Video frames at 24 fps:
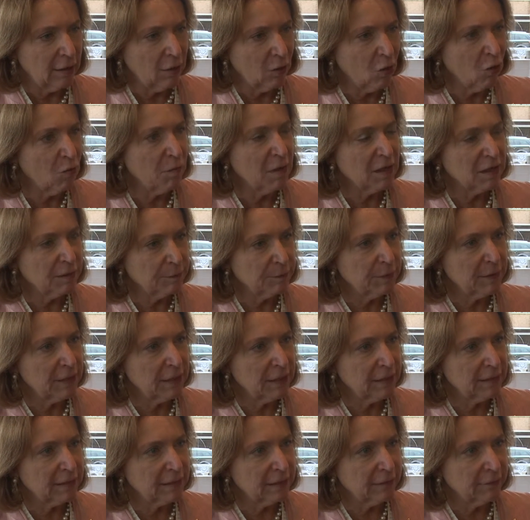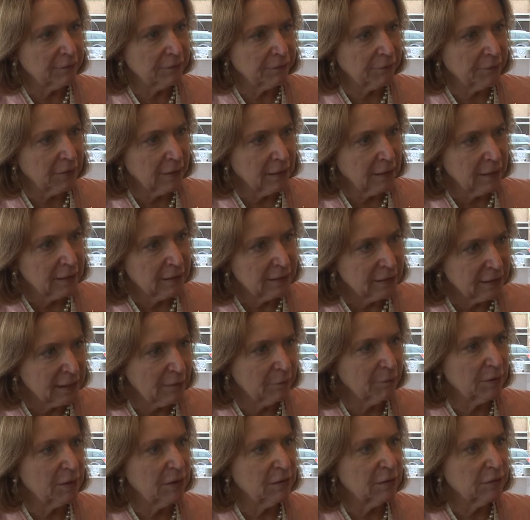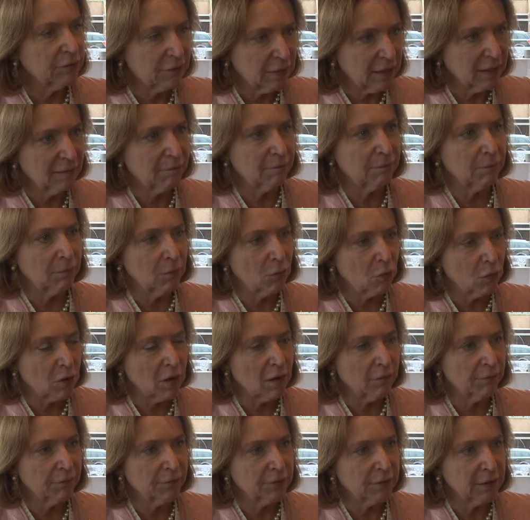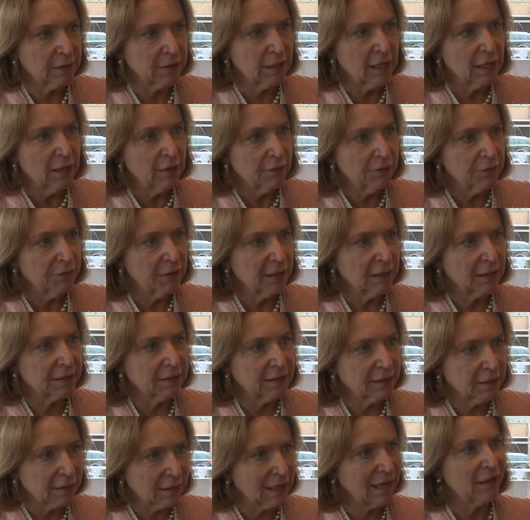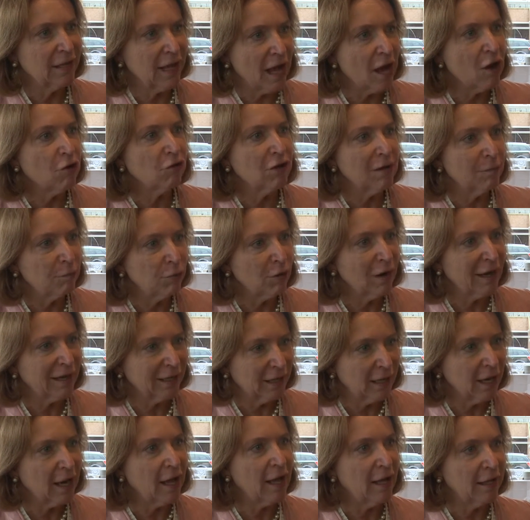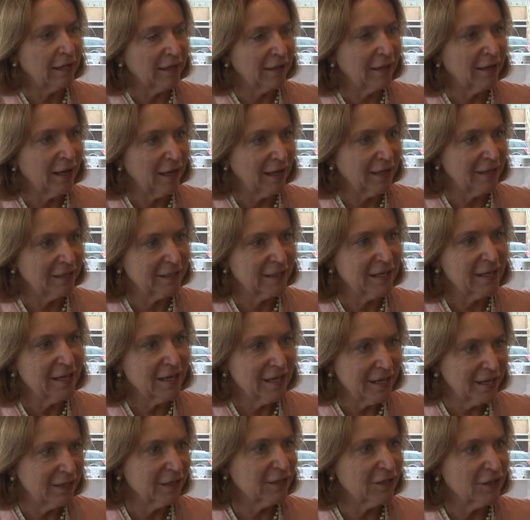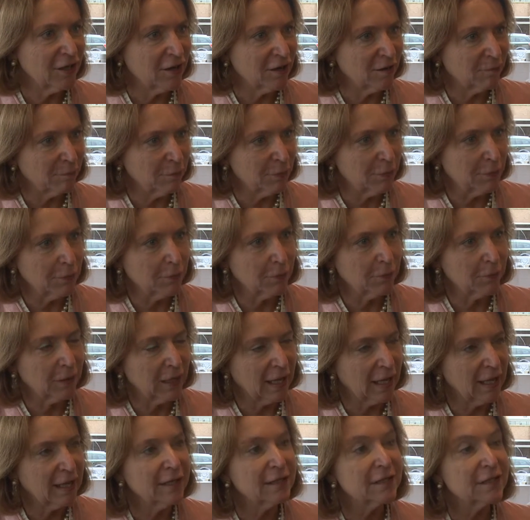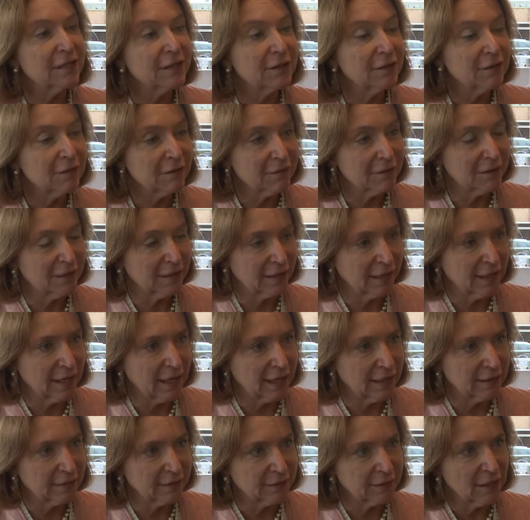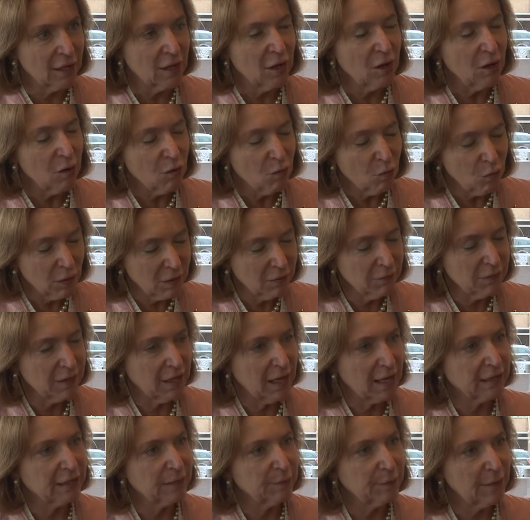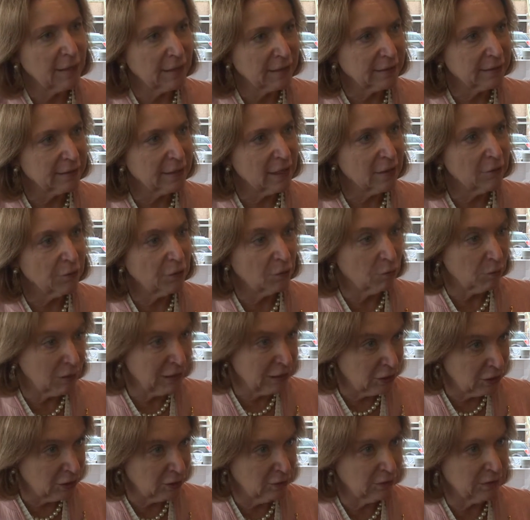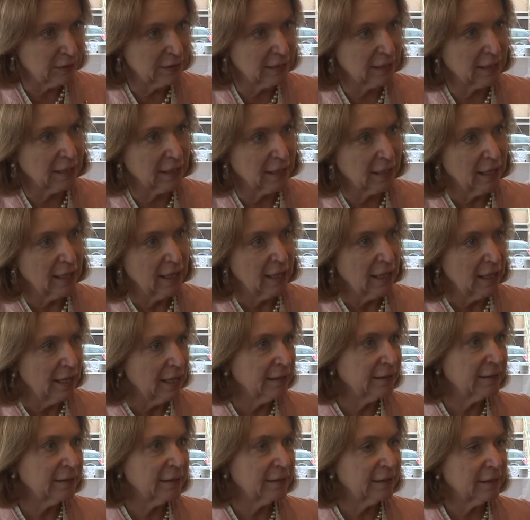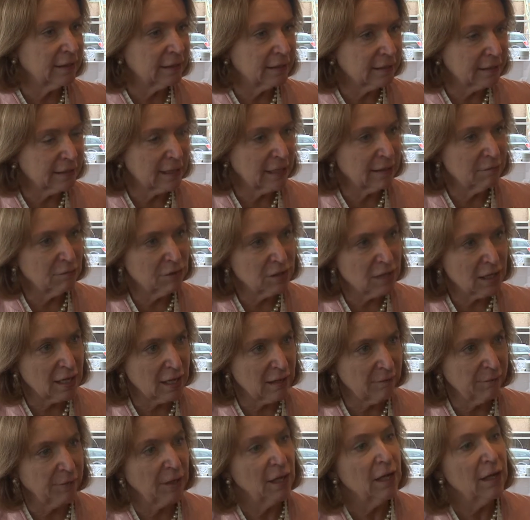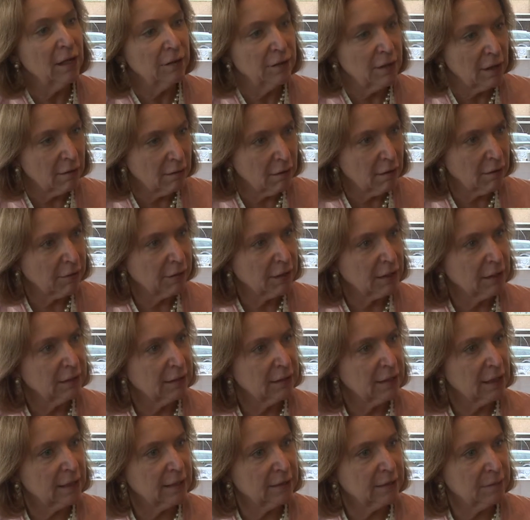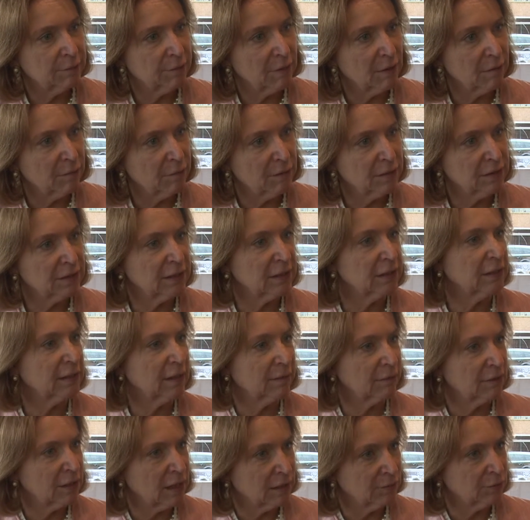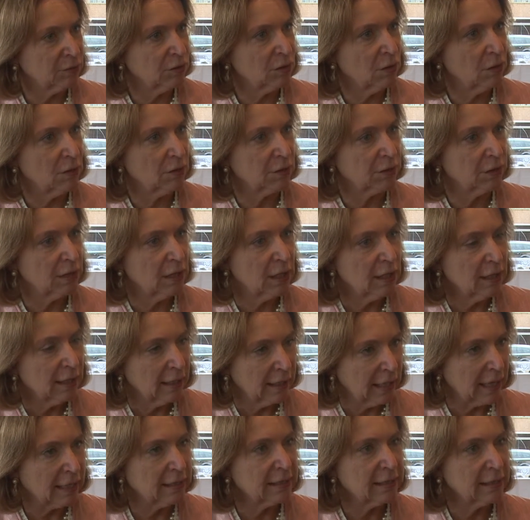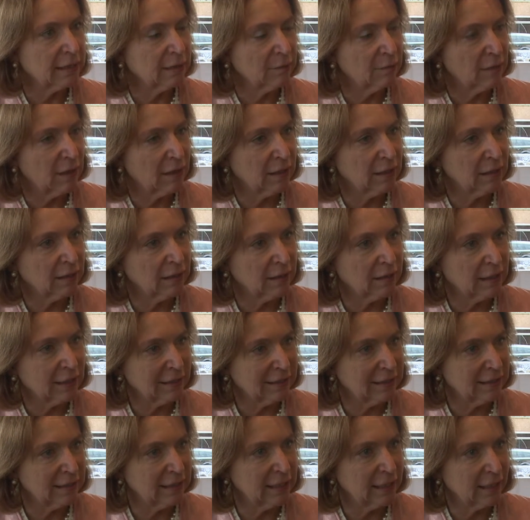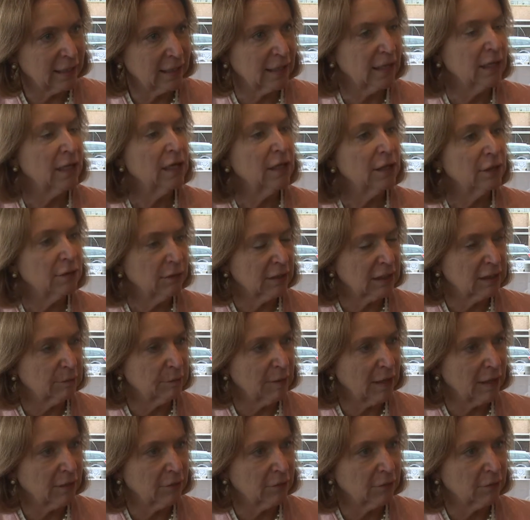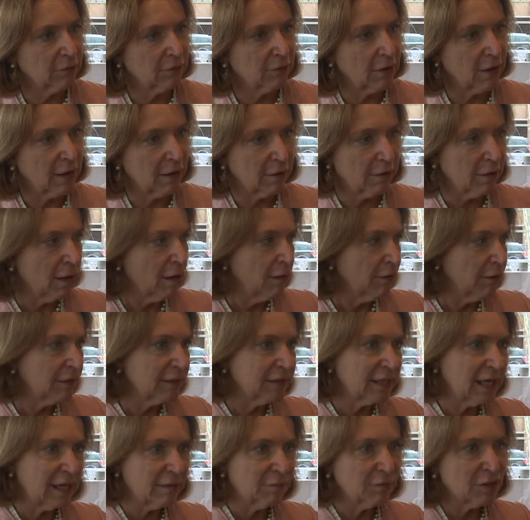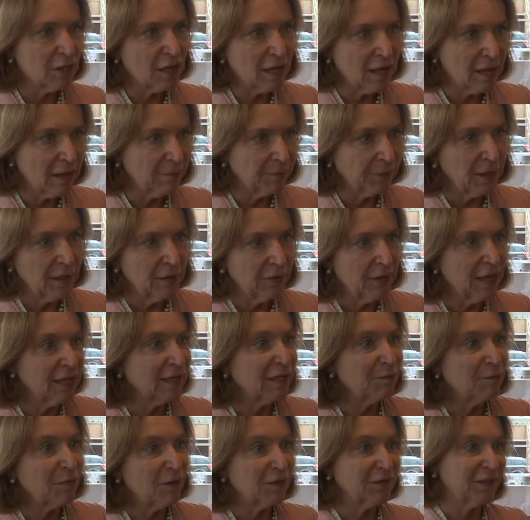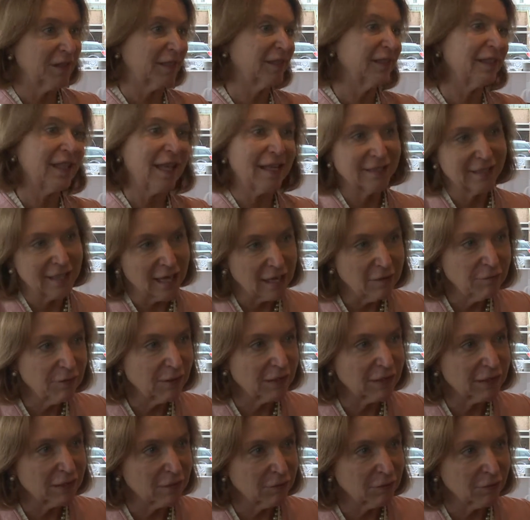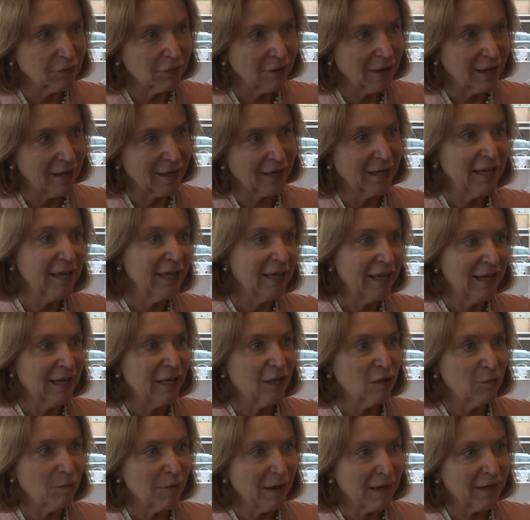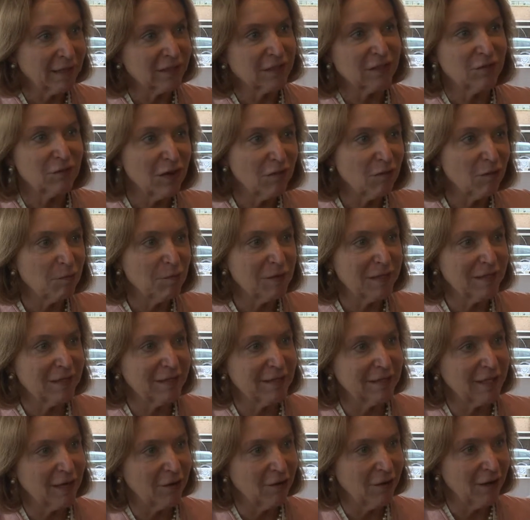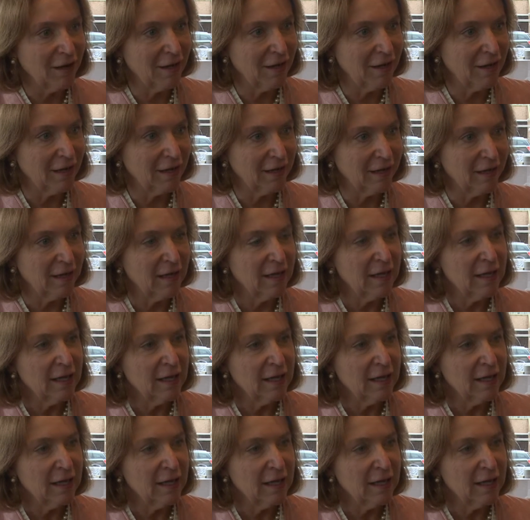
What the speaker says: almost be as if somebody who's feeling more confident thinks that they're the only bright light in a dark pool, and it's not the case. One of the aspects, though, that we do see is that at the same time, there are the concerns about business sometimes not getting the money that they seek to expand or grow. At the same time, their deposits, their savings, if you like, in the banks have never been so high.